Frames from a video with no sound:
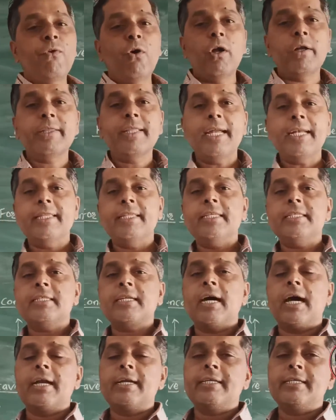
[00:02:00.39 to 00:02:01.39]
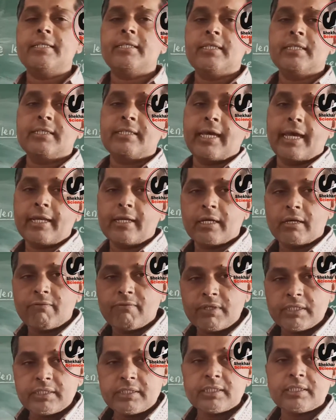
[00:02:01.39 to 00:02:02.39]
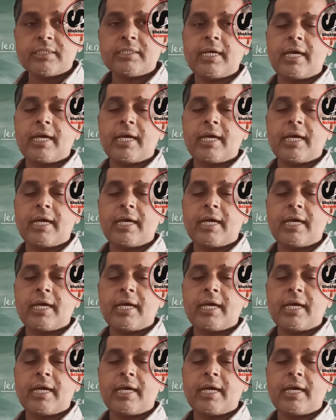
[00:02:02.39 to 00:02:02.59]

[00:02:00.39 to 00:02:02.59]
For that, these Cartesian sign conventions